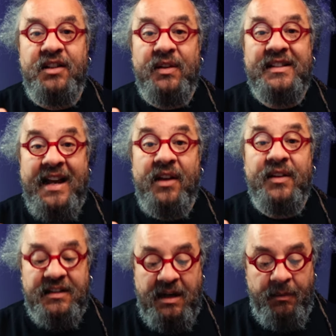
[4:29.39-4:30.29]
to the sound
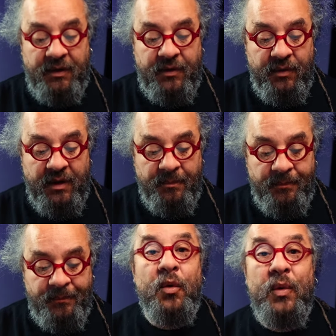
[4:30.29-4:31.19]
that's coming through them.
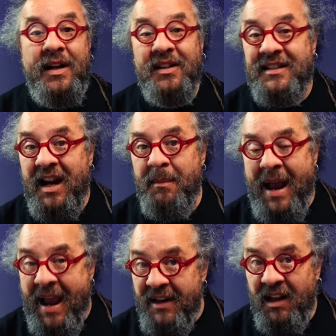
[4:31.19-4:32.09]
The real-time
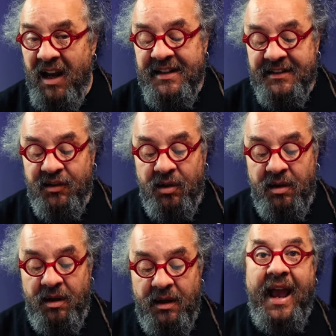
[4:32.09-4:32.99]

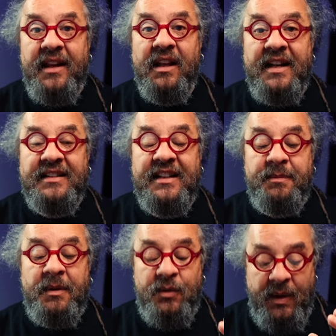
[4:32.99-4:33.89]
analyzer
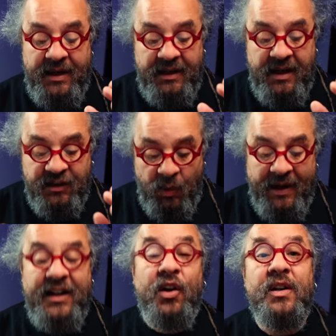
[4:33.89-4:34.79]
analyzes between
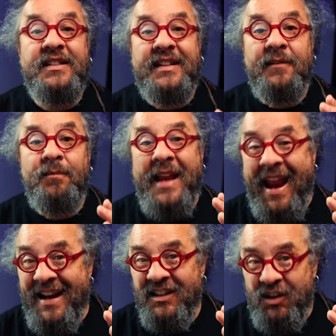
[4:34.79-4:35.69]
20 hertz
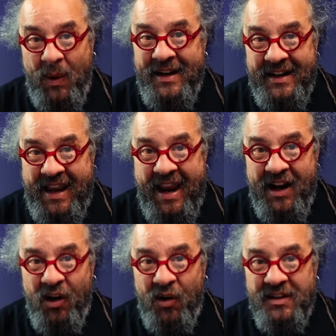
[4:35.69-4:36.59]
and
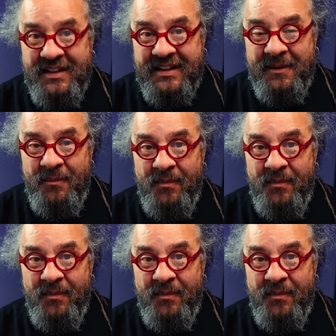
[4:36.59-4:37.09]
20k hertz.